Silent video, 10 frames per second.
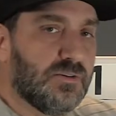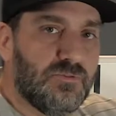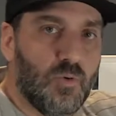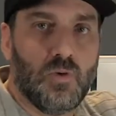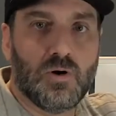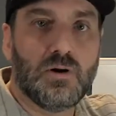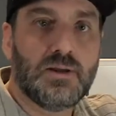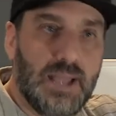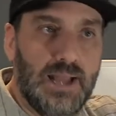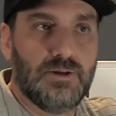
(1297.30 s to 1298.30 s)
four
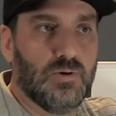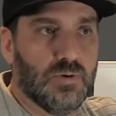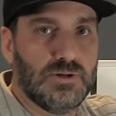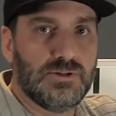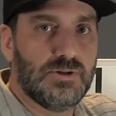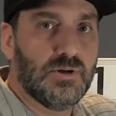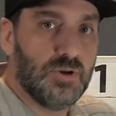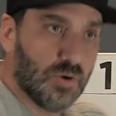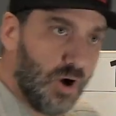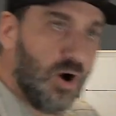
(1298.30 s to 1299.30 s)
categories.
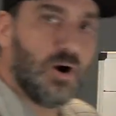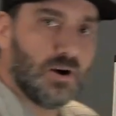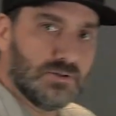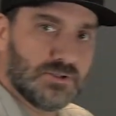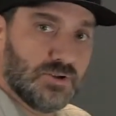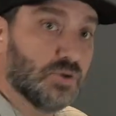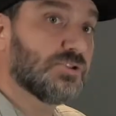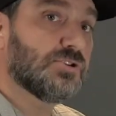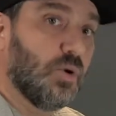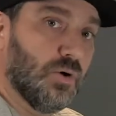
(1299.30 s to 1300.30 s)
Your heart, your
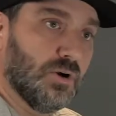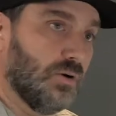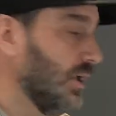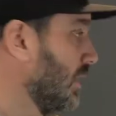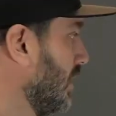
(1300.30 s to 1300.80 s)
soil,